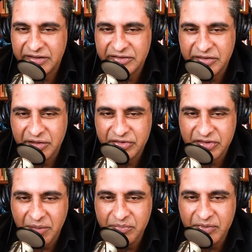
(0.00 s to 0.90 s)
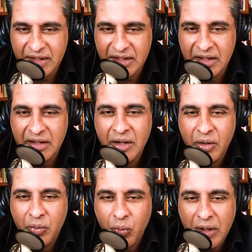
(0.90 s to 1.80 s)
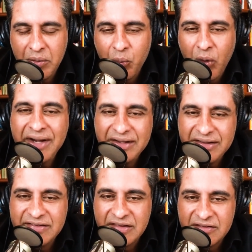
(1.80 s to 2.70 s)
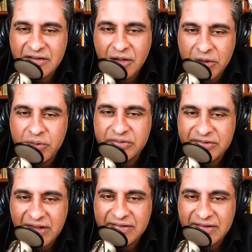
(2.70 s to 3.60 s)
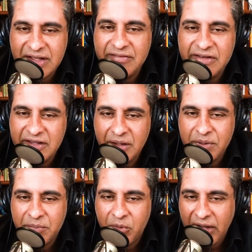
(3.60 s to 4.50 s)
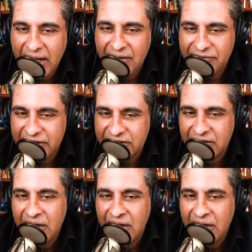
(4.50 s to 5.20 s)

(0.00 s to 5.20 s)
Is there something, what is this gluten sensitivity that people have that's